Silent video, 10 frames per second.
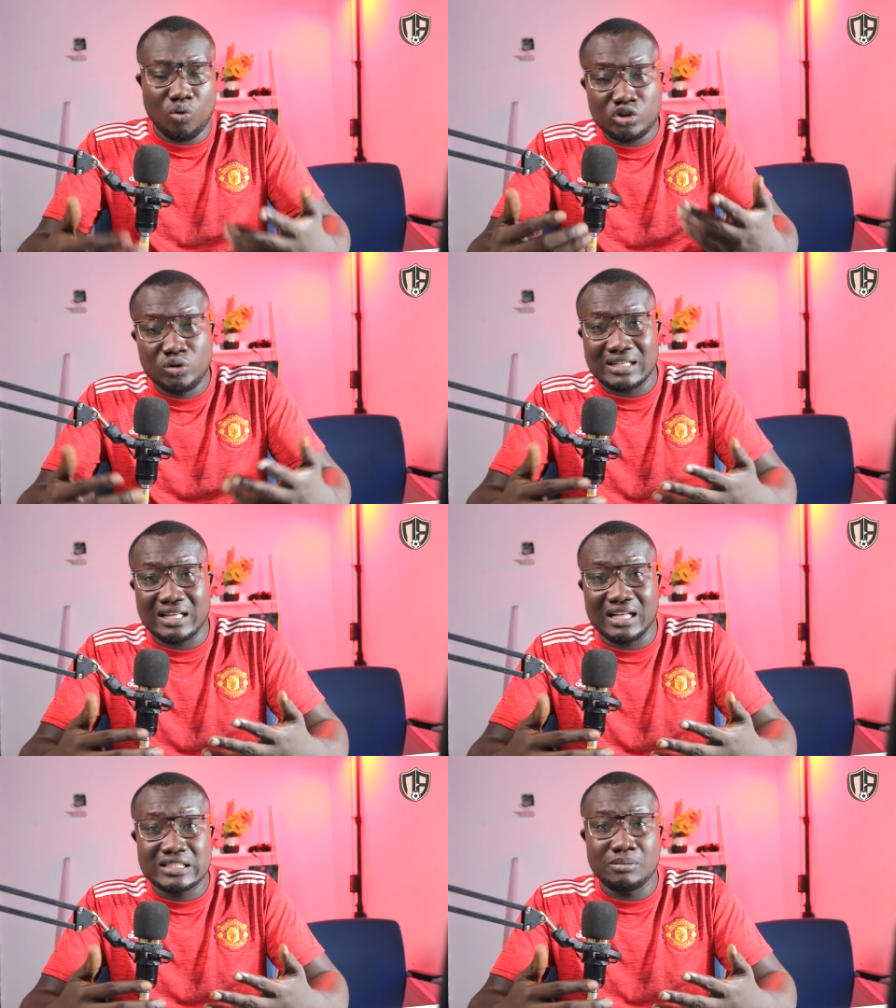coach at
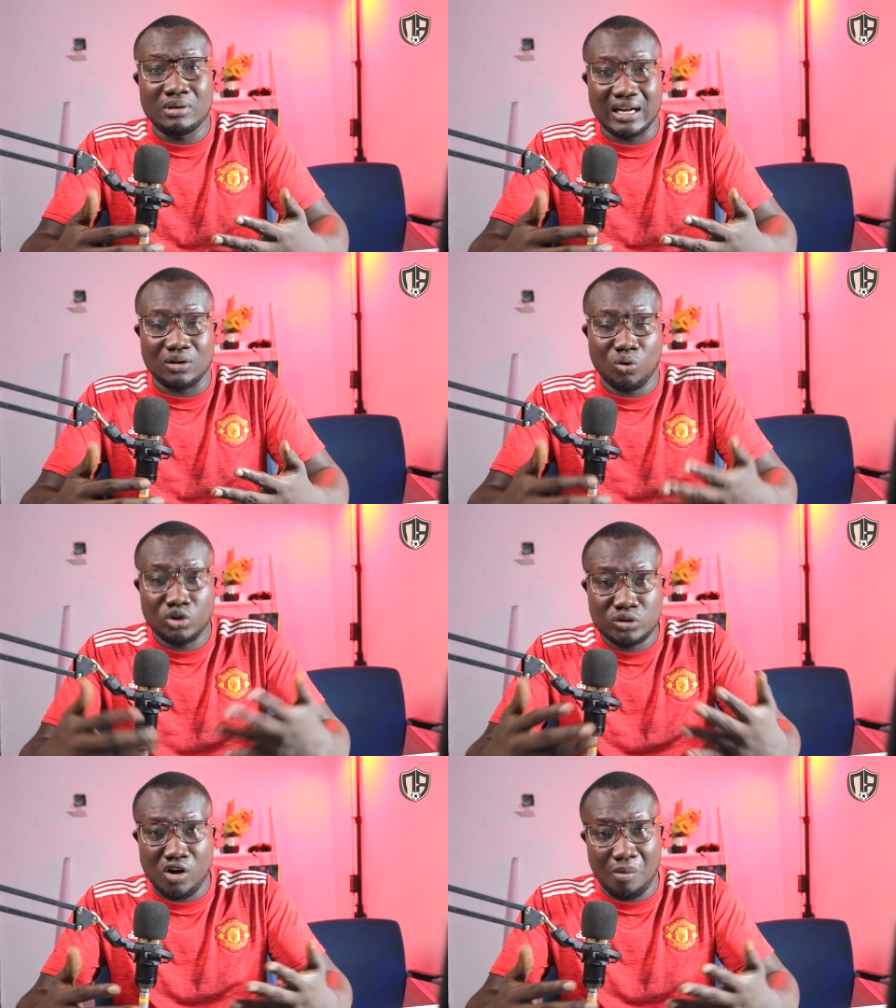A C Milan,
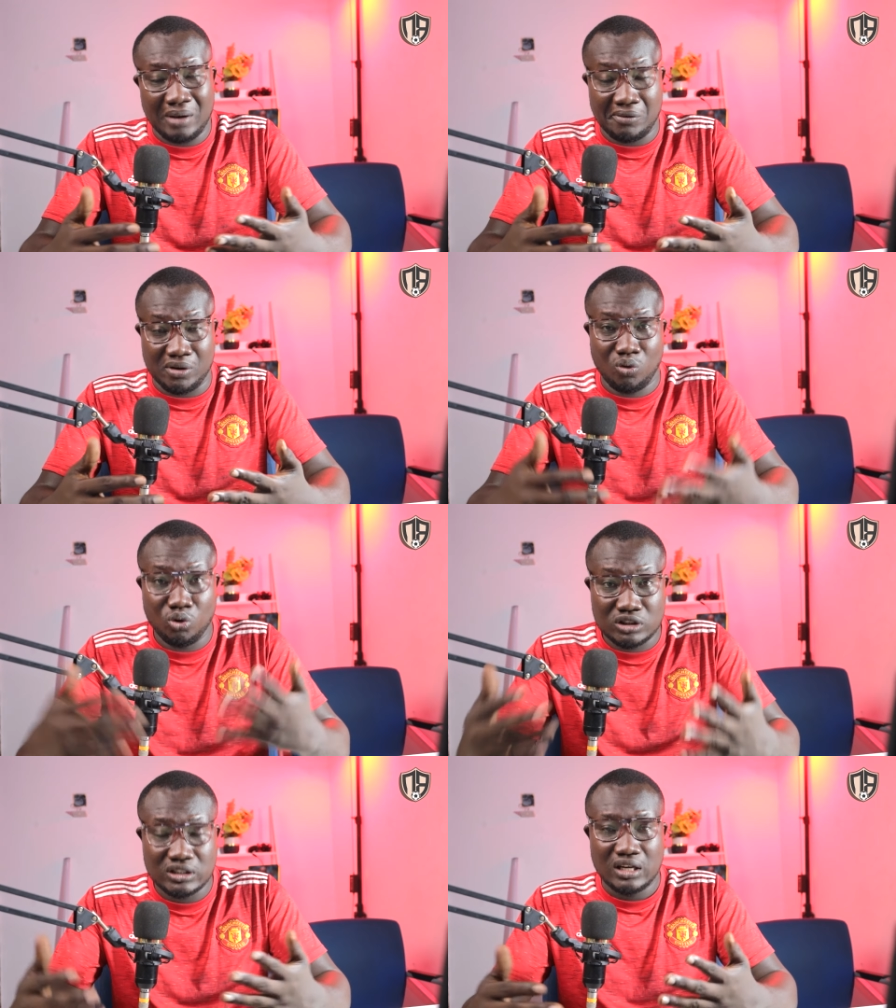coach Real Madrid,
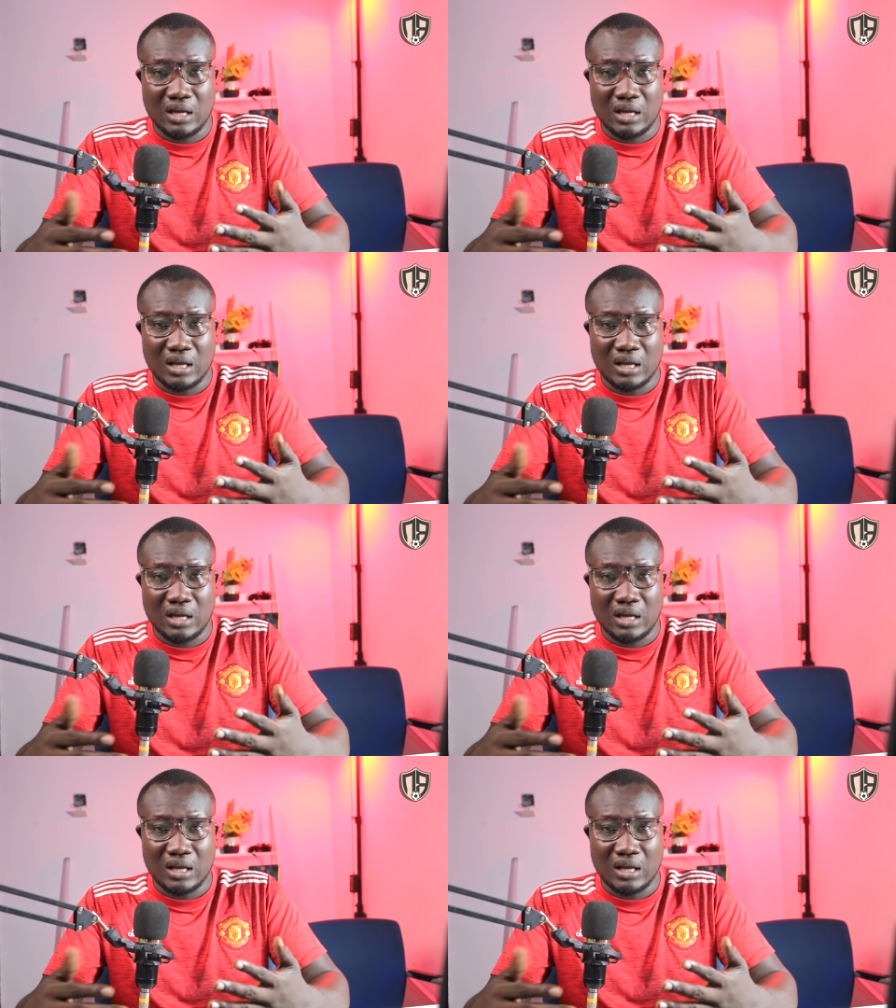coach